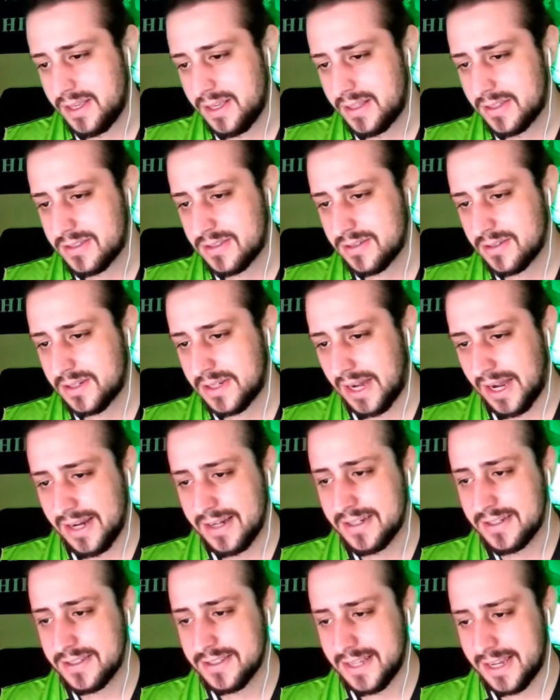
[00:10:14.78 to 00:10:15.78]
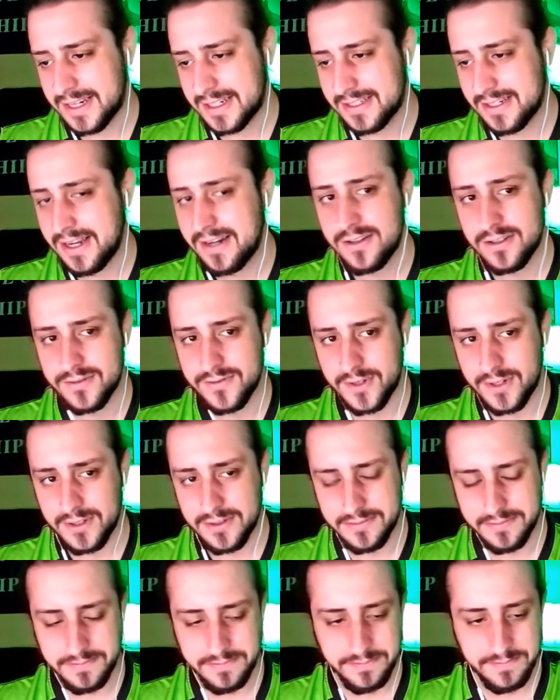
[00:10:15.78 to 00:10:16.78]
It's kind of Zack Snyder's
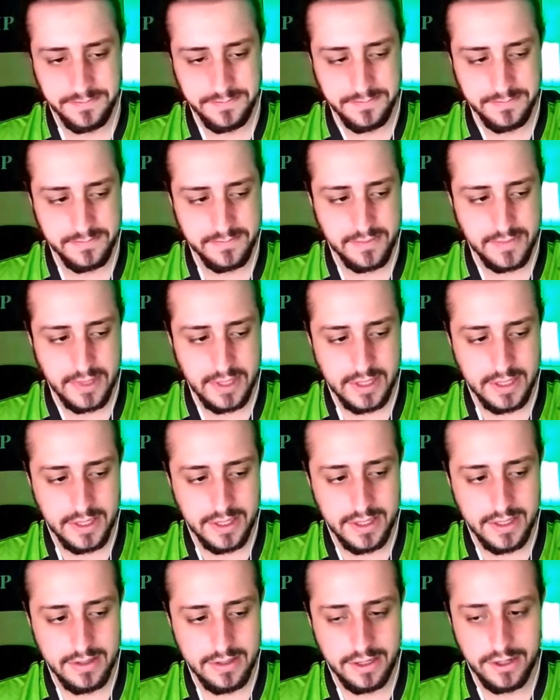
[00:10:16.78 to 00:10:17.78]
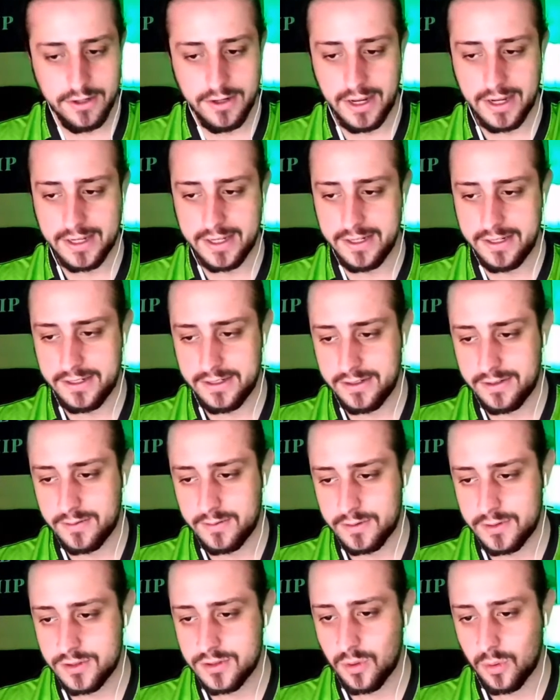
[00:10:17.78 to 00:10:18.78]
fault that you're not getting to
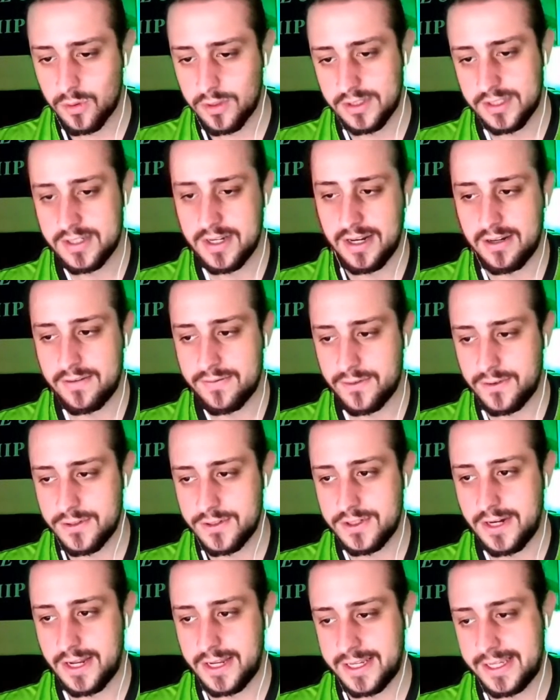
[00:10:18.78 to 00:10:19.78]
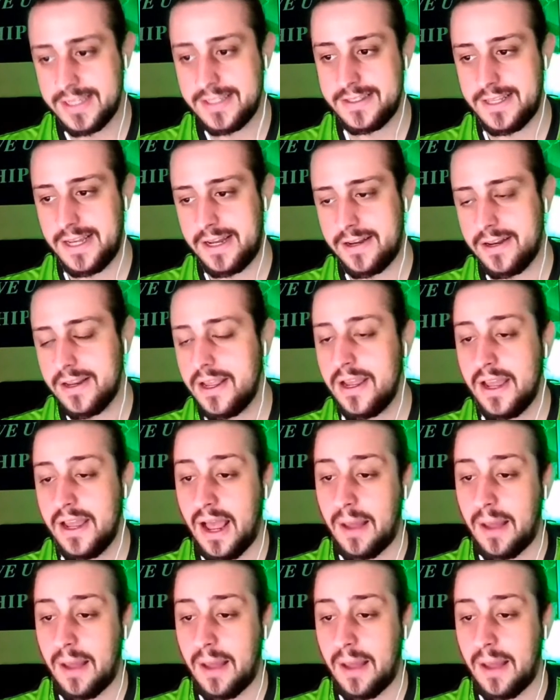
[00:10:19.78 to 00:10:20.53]
restore the Snyderverse. You're not getting that.